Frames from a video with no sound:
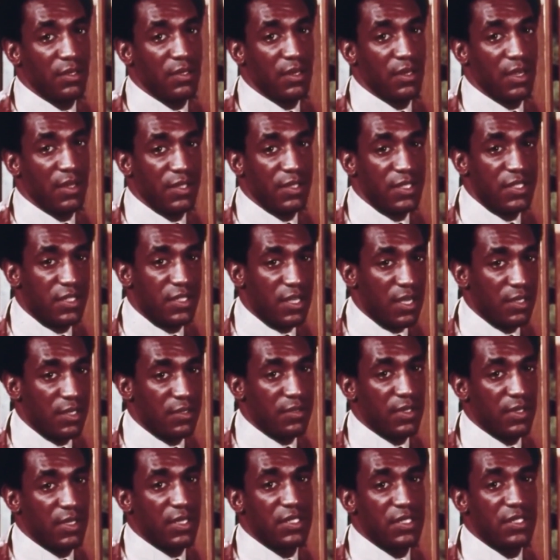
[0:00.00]
Now, this
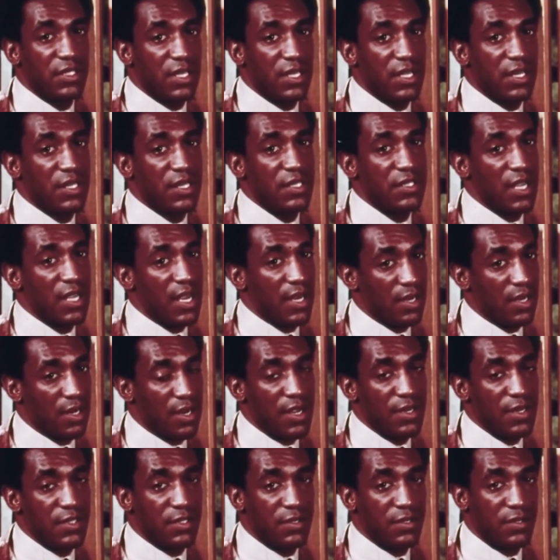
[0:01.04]
country has got a
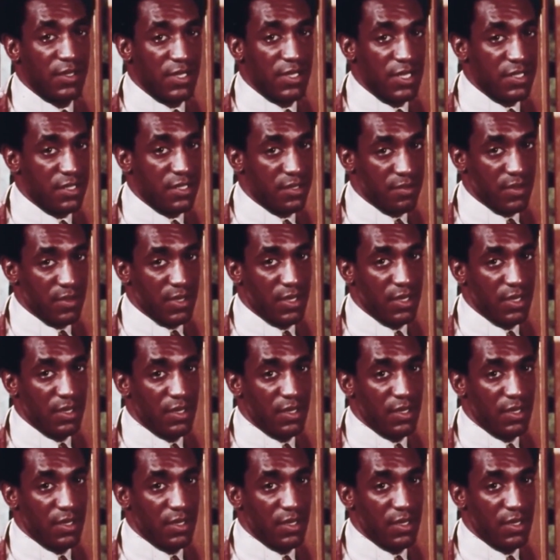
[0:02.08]
psychological history.